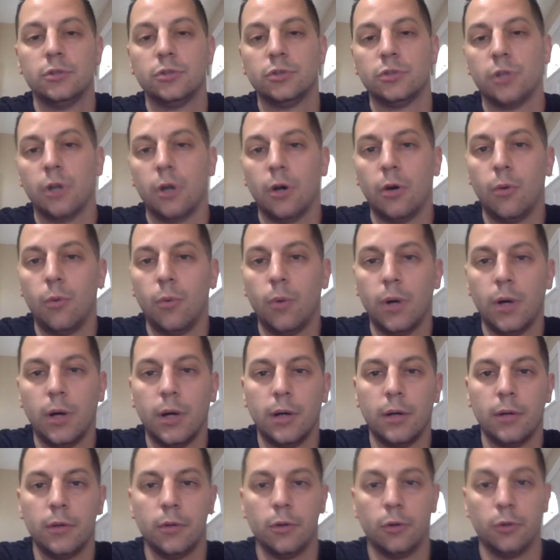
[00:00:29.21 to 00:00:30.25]

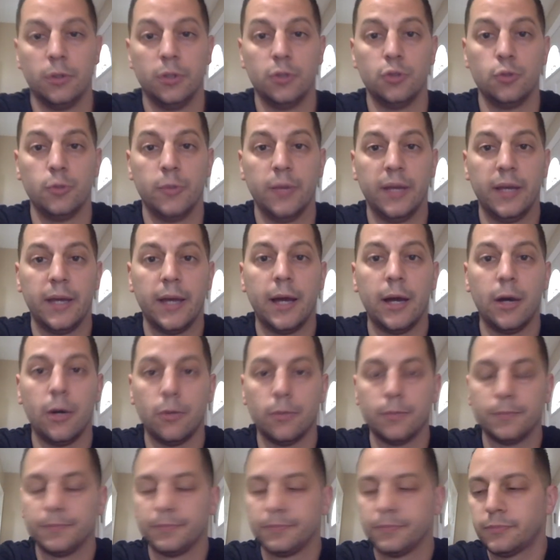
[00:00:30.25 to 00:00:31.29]
So, or did you make
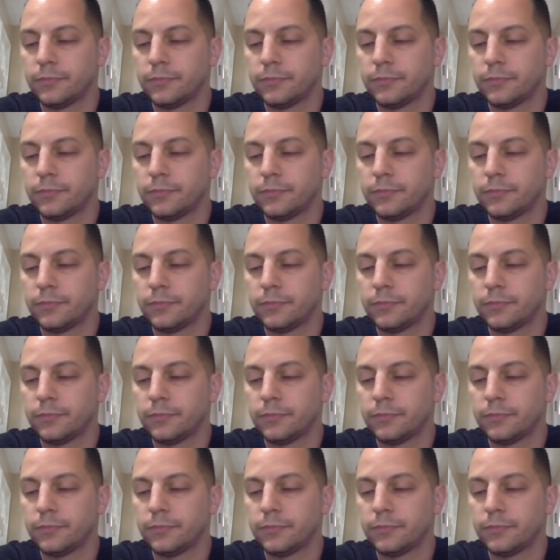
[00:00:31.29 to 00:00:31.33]
out?